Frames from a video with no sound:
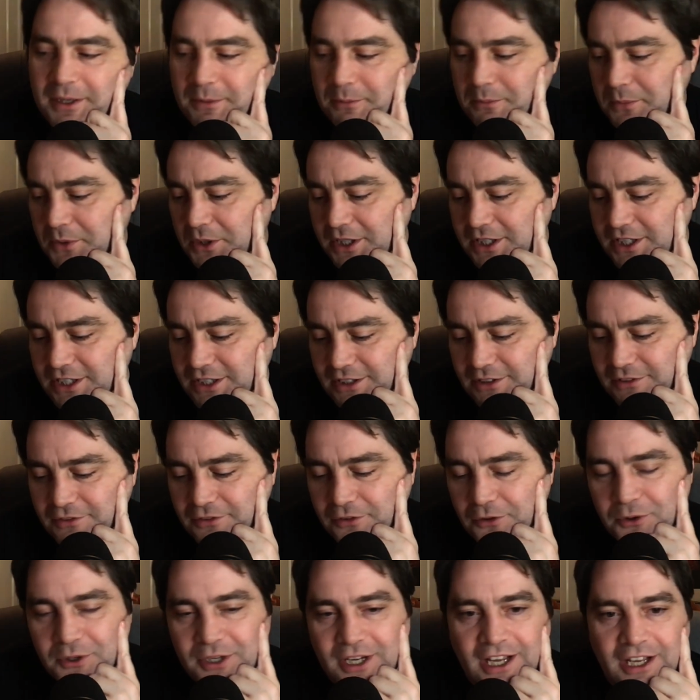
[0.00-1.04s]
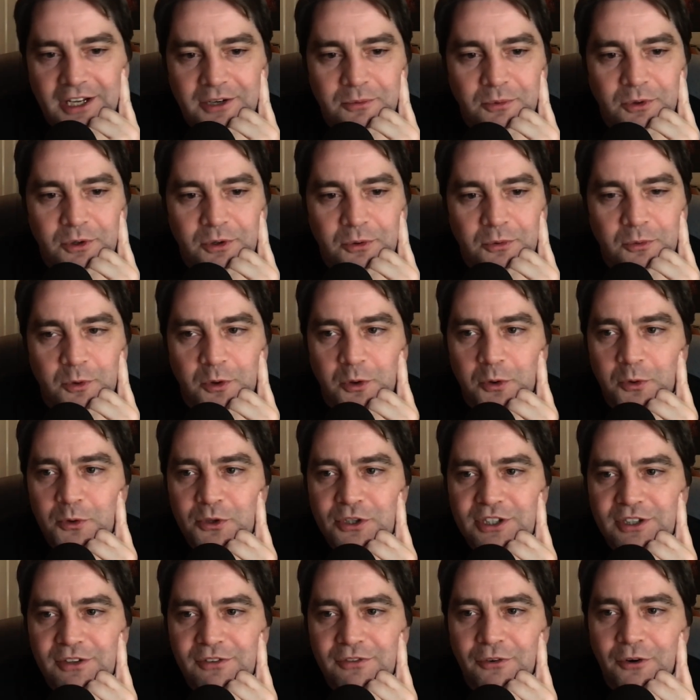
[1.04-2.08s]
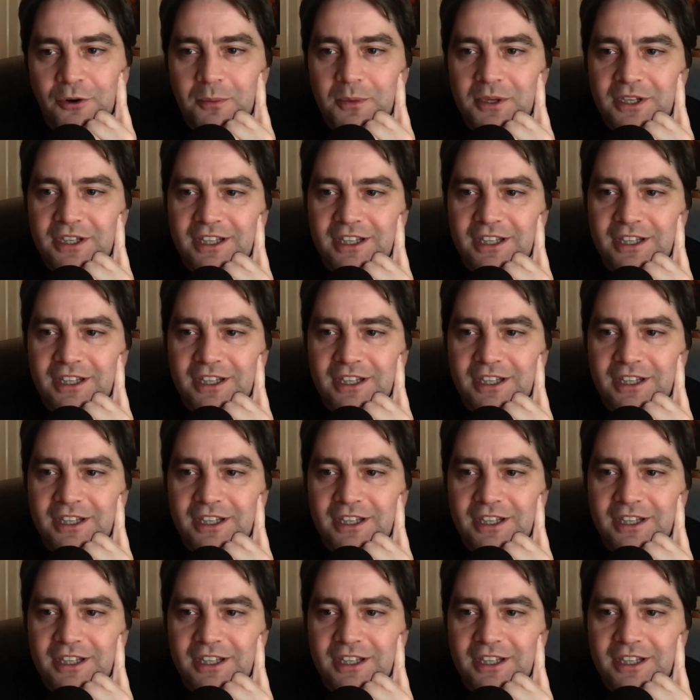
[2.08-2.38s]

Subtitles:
Melissa and Florianne were hosting for me,